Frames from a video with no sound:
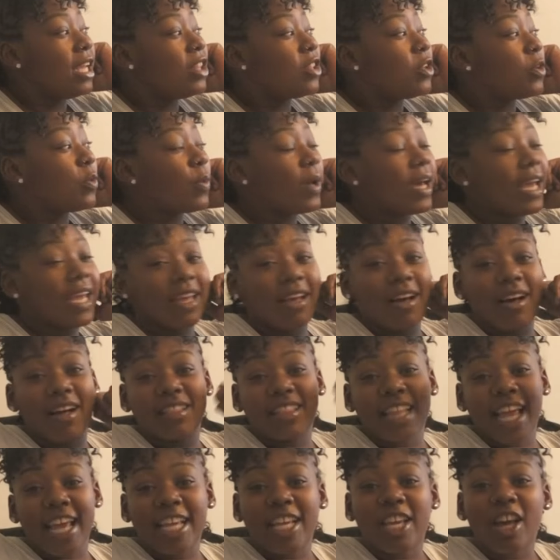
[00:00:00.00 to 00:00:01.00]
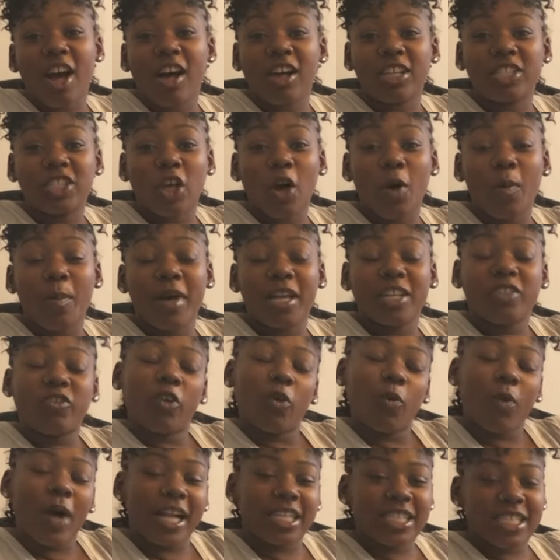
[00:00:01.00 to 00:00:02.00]
either way, y'all, thank y'all so much for
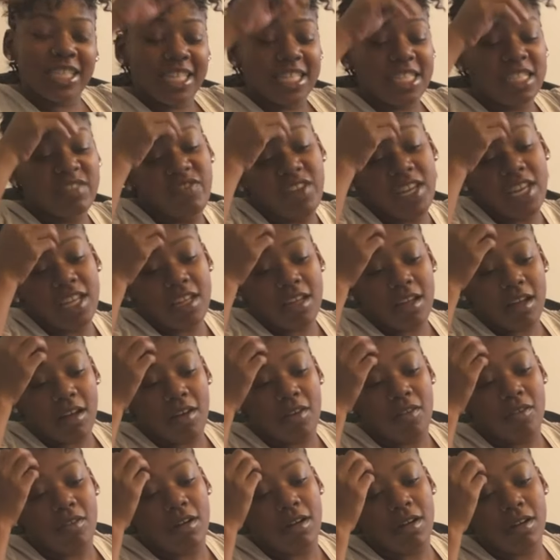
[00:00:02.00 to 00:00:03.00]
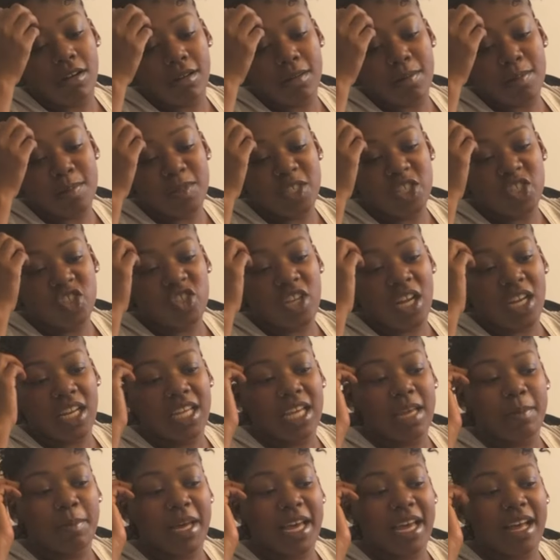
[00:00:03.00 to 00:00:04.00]
watching this video. Just trying to
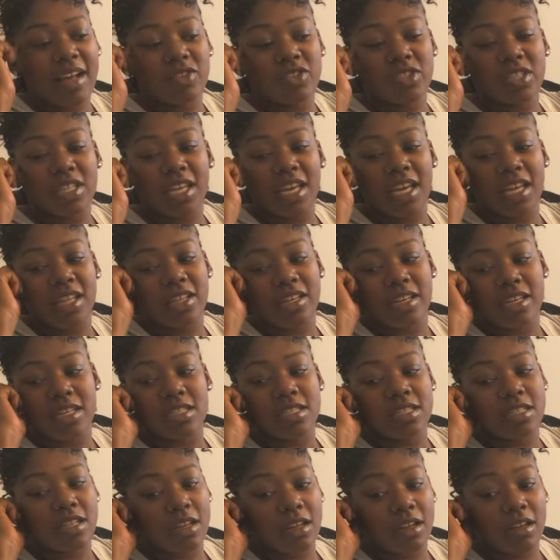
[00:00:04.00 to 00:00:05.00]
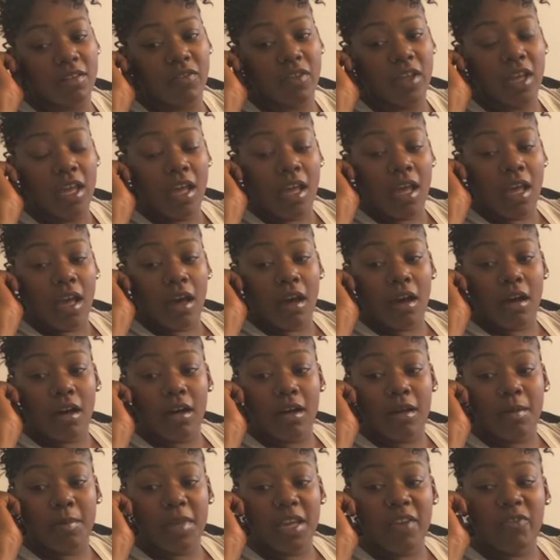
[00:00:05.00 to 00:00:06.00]
get my house together and stuff.
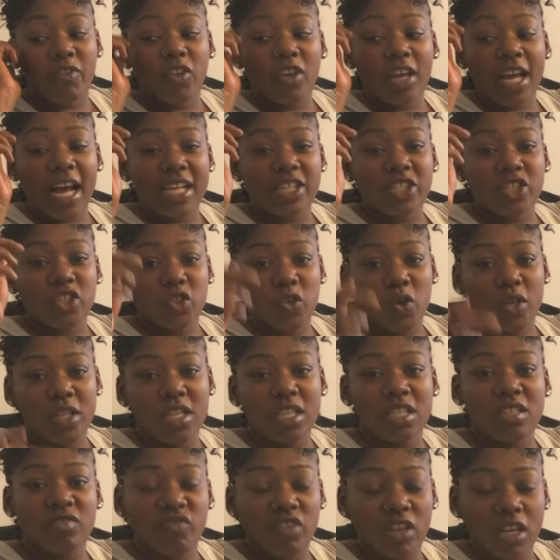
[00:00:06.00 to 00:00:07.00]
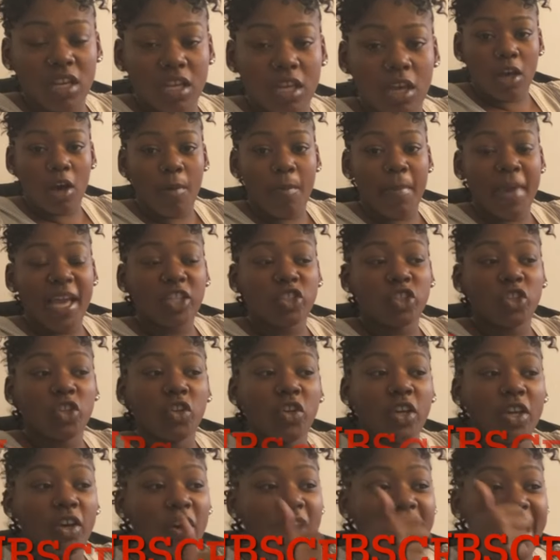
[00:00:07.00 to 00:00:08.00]
If you guys enjoyed this video, make sure
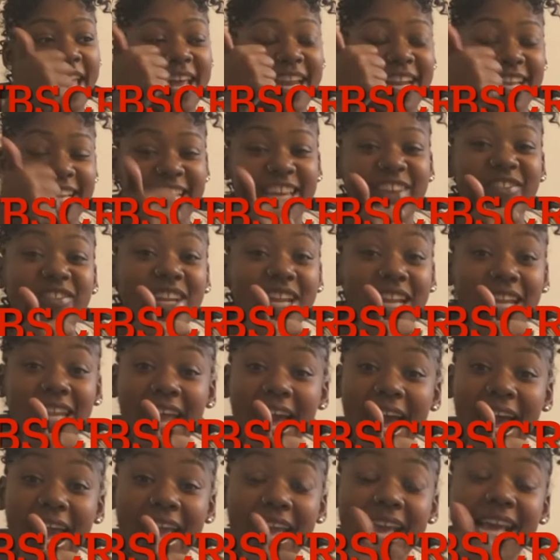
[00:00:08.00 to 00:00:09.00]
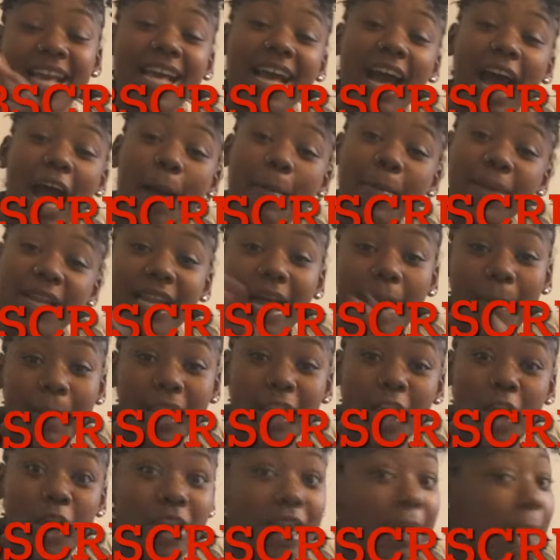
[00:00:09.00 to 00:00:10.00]
you go ahead and give it a like. Comment down
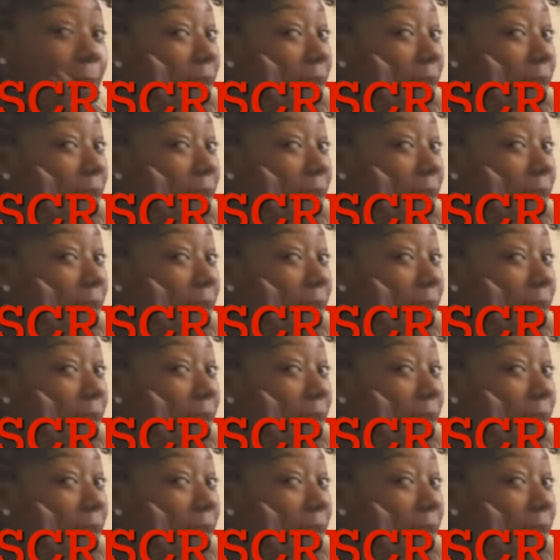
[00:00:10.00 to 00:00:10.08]
below. Let